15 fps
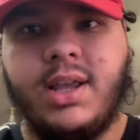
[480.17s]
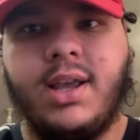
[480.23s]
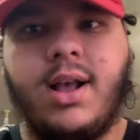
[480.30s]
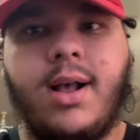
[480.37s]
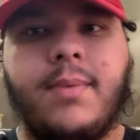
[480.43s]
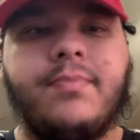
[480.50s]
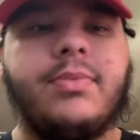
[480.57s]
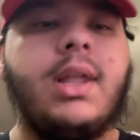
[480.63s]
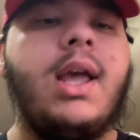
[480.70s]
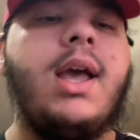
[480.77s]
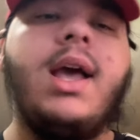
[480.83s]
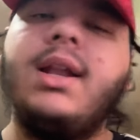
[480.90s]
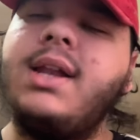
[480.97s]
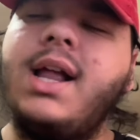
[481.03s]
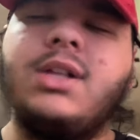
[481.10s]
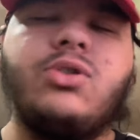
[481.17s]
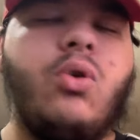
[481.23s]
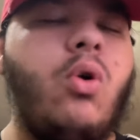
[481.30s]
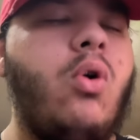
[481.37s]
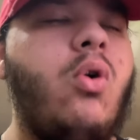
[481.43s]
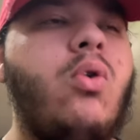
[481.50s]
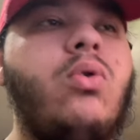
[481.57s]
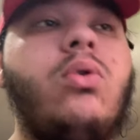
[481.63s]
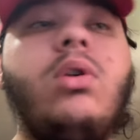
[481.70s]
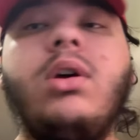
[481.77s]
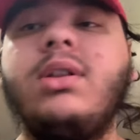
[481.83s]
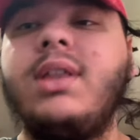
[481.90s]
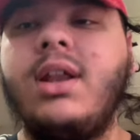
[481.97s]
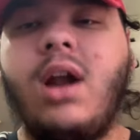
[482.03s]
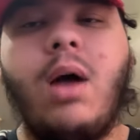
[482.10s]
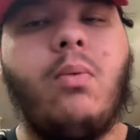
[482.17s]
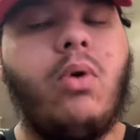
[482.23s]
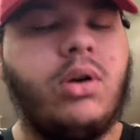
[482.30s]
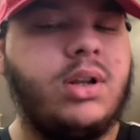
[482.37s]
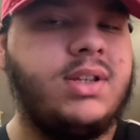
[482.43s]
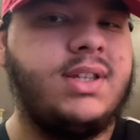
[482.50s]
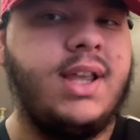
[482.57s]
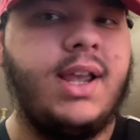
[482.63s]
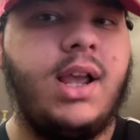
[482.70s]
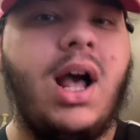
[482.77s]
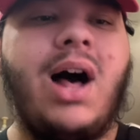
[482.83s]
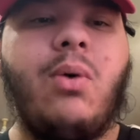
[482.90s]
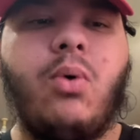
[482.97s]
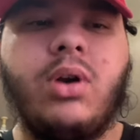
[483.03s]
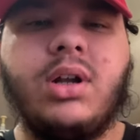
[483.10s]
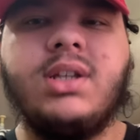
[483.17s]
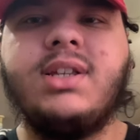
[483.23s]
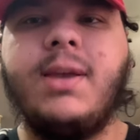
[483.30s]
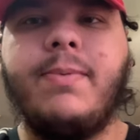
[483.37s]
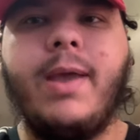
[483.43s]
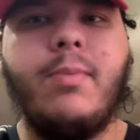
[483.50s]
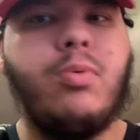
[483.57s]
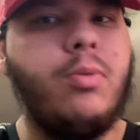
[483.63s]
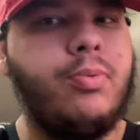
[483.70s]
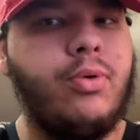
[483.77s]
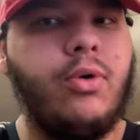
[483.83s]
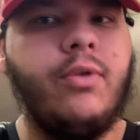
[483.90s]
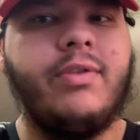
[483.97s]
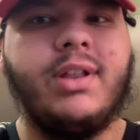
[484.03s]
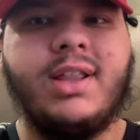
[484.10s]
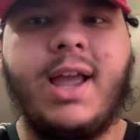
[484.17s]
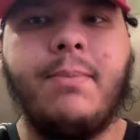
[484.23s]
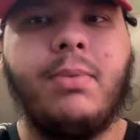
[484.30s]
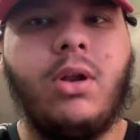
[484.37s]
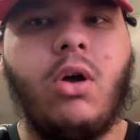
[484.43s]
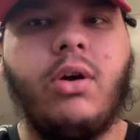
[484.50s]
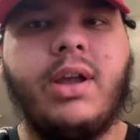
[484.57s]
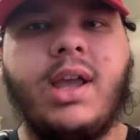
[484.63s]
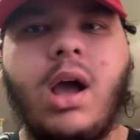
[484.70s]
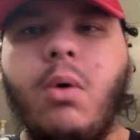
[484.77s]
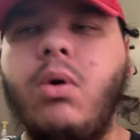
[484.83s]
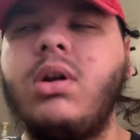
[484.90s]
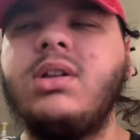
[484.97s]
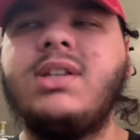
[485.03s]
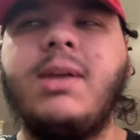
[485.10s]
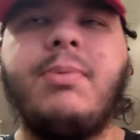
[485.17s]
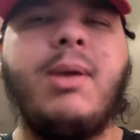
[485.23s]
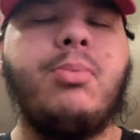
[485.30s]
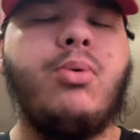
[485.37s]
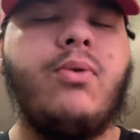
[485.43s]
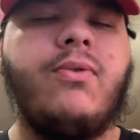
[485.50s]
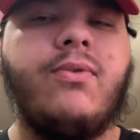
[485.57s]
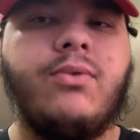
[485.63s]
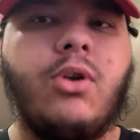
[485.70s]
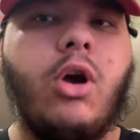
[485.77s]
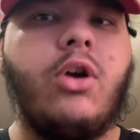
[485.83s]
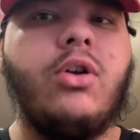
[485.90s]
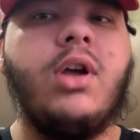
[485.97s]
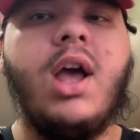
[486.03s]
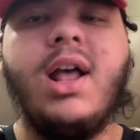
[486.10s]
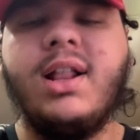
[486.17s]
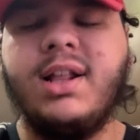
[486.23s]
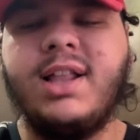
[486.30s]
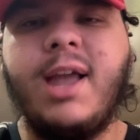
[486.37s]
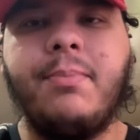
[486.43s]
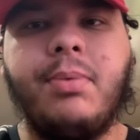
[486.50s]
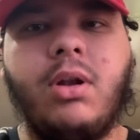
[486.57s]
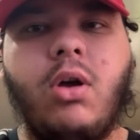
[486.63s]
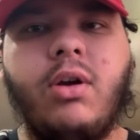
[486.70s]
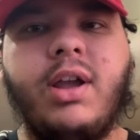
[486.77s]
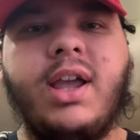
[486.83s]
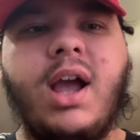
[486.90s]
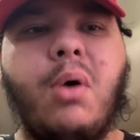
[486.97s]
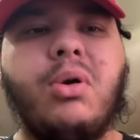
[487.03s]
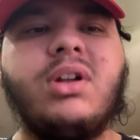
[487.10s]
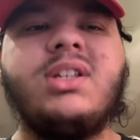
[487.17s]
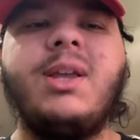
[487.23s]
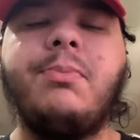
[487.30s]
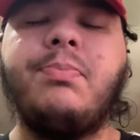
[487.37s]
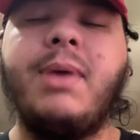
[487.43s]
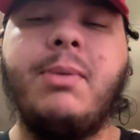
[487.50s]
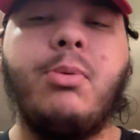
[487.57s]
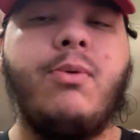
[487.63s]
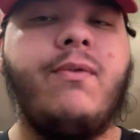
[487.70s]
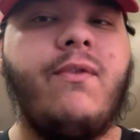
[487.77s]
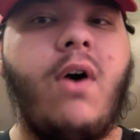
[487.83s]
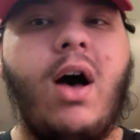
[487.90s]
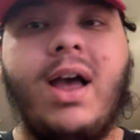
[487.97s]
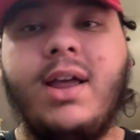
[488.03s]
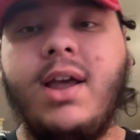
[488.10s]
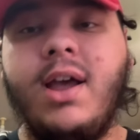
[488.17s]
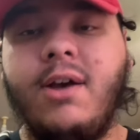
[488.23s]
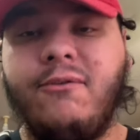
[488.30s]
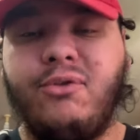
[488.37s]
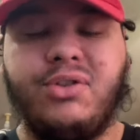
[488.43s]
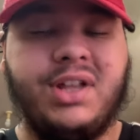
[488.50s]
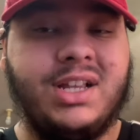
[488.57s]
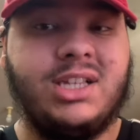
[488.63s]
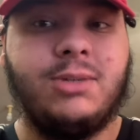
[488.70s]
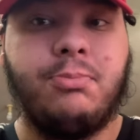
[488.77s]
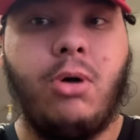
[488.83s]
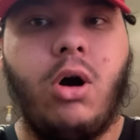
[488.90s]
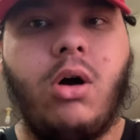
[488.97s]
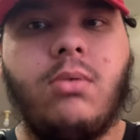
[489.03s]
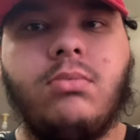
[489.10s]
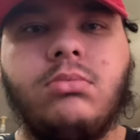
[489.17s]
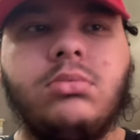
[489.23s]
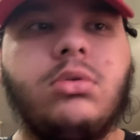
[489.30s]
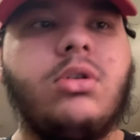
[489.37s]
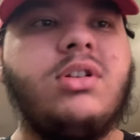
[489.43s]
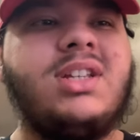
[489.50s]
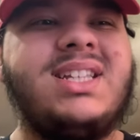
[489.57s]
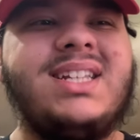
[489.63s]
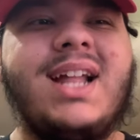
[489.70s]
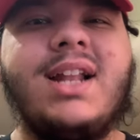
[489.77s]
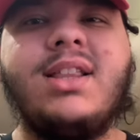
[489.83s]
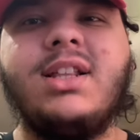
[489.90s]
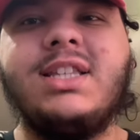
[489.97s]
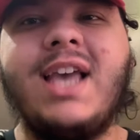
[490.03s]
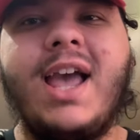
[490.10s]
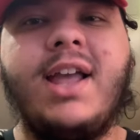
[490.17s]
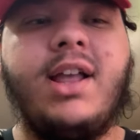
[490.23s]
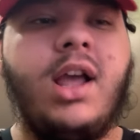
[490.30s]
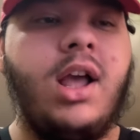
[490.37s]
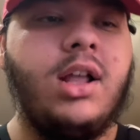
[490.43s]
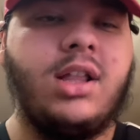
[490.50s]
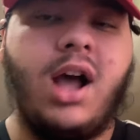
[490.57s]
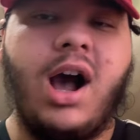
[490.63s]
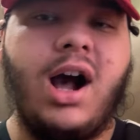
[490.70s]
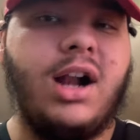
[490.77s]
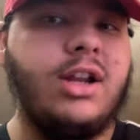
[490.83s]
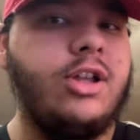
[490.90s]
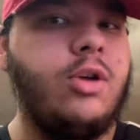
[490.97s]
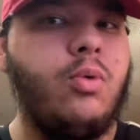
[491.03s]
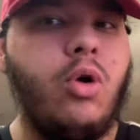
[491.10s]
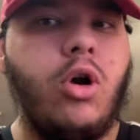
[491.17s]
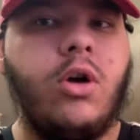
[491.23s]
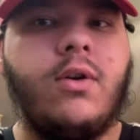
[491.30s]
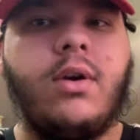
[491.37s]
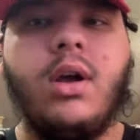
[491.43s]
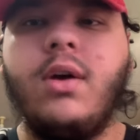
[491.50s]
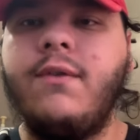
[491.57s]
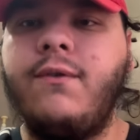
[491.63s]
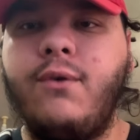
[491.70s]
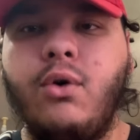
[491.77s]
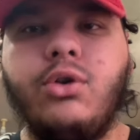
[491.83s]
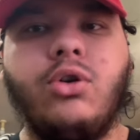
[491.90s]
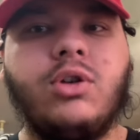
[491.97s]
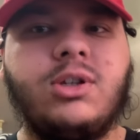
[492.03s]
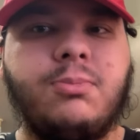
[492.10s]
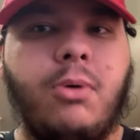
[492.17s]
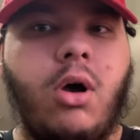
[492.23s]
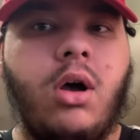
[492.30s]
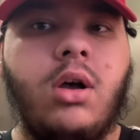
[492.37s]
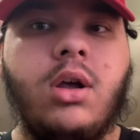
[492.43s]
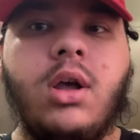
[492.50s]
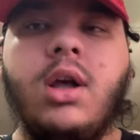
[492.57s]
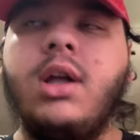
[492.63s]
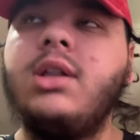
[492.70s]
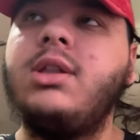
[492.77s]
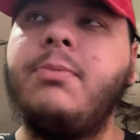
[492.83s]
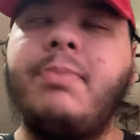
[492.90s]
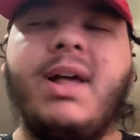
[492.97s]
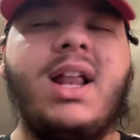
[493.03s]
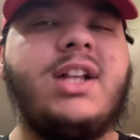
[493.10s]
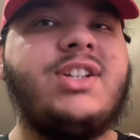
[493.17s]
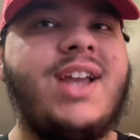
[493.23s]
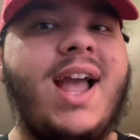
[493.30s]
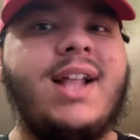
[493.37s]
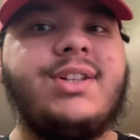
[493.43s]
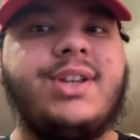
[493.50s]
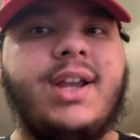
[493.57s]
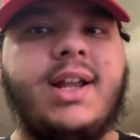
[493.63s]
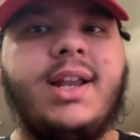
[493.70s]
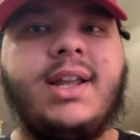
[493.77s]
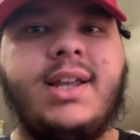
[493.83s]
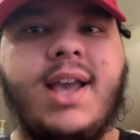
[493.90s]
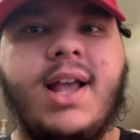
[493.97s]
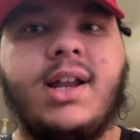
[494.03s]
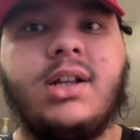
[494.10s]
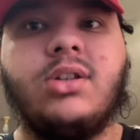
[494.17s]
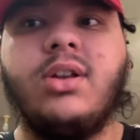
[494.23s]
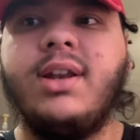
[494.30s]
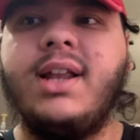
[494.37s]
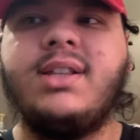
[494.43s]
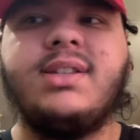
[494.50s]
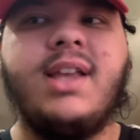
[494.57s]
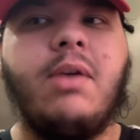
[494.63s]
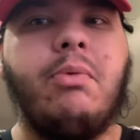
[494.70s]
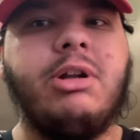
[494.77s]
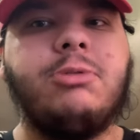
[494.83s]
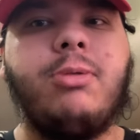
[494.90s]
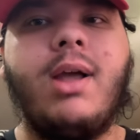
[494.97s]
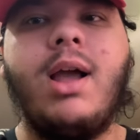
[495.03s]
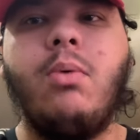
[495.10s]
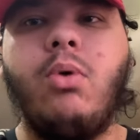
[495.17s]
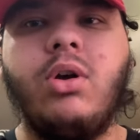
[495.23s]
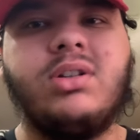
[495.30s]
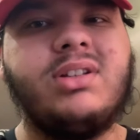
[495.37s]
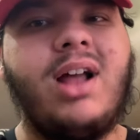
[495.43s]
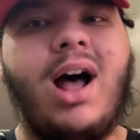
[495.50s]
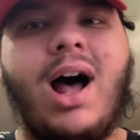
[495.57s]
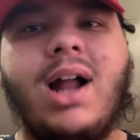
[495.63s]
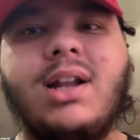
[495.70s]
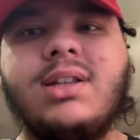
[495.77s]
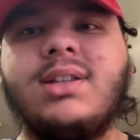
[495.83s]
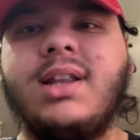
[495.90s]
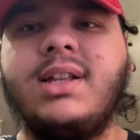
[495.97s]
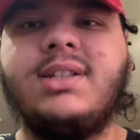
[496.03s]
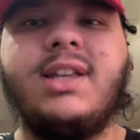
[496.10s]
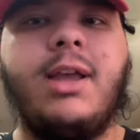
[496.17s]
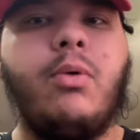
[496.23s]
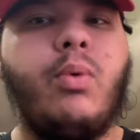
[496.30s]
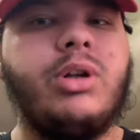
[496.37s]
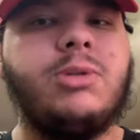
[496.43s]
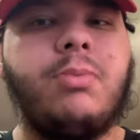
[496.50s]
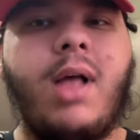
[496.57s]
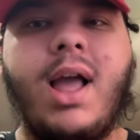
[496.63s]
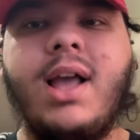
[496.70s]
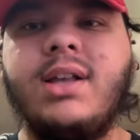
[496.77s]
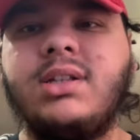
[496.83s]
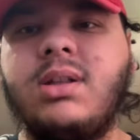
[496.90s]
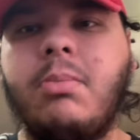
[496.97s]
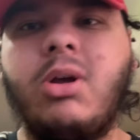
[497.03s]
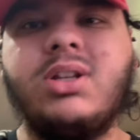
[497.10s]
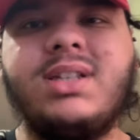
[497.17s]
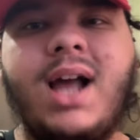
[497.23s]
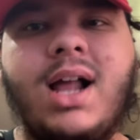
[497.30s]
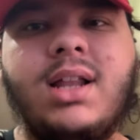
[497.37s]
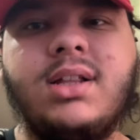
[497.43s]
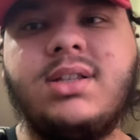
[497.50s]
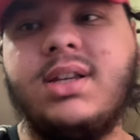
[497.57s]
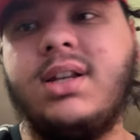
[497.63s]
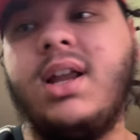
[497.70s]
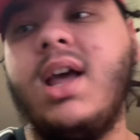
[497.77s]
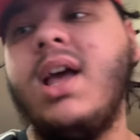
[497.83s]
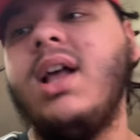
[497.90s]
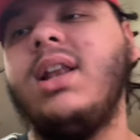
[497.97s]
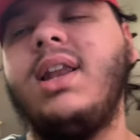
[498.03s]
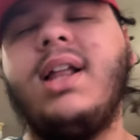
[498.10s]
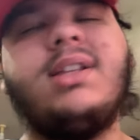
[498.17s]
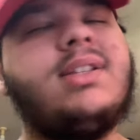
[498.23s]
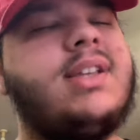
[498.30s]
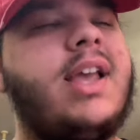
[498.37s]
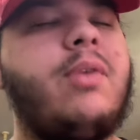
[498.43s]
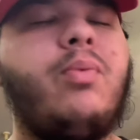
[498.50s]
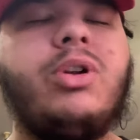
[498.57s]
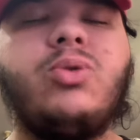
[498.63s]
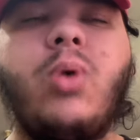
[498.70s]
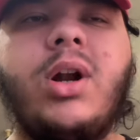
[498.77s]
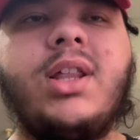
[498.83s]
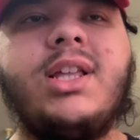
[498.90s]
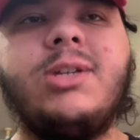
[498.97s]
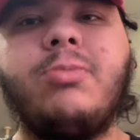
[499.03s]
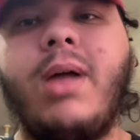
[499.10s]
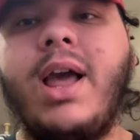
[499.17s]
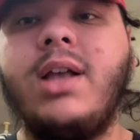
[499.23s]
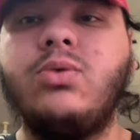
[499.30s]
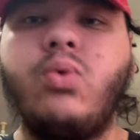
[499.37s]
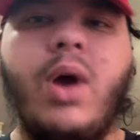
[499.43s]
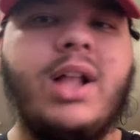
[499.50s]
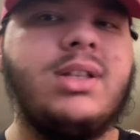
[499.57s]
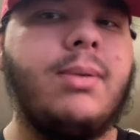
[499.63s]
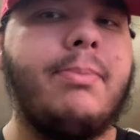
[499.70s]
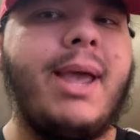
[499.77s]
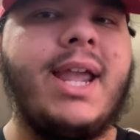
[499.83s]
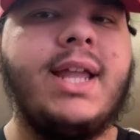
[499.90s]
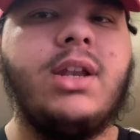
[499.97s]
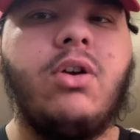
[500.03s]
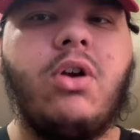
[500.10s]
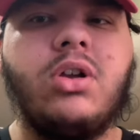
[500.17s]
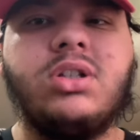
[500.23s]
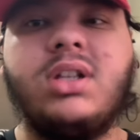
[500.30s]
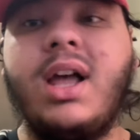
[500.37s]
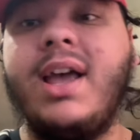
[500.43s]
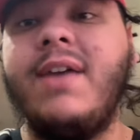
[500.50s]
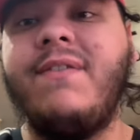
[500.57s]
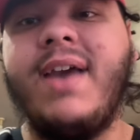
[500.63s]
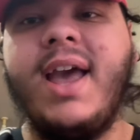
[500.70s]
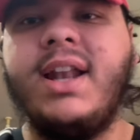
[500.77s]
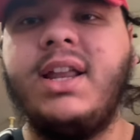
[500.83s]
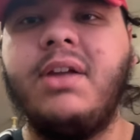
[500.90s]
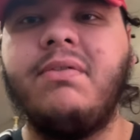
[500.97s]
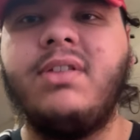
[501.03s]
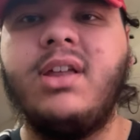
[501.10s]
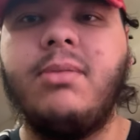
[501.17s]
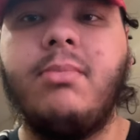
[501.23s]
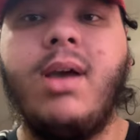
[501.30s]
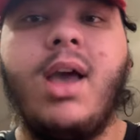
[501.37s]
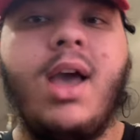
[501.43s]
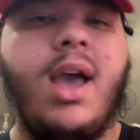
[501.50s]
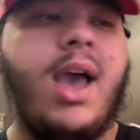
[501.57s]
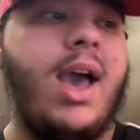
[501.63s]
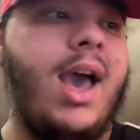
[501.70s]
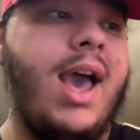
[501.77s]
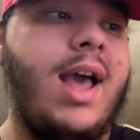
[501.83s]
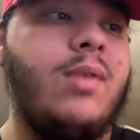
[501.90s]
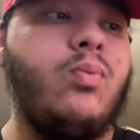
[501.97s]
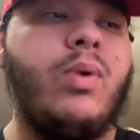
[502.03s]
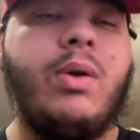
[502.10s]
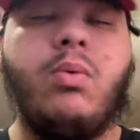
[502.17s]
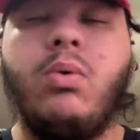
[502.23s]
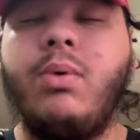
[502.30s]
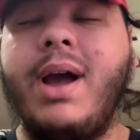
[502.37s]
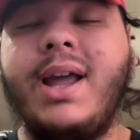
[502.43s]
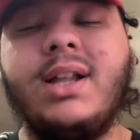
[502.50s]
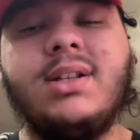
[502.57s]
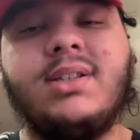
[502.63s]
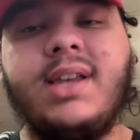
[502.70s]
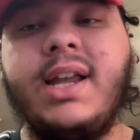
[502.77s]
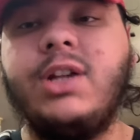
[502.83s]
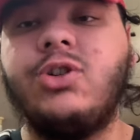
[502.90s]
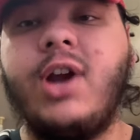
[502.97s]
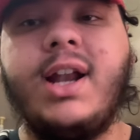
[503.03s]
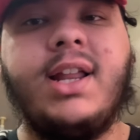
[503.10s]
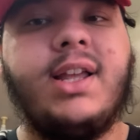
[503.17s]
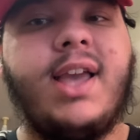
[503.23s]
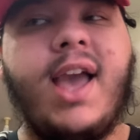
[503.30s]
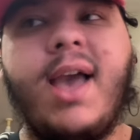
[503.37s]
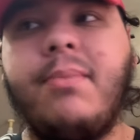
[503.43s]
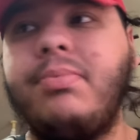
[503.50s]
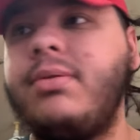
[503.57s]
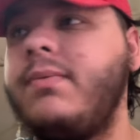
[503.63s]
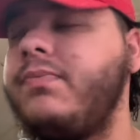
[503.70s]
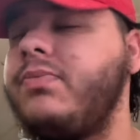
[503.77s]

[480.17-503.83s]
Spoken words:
here. And that's all that I want to see. I want to see people prove that they belong here. I want to see people know that they belong here. I want to see people fight for their spot. Because at the end of the day, the harder you work for your spot, the better chance you're going to get it. So let's see which player works the hardest. Let's see which player is the most talented. Let's see which one of these players will end up making the roster, if any of them. And we will wait and see. Training camp,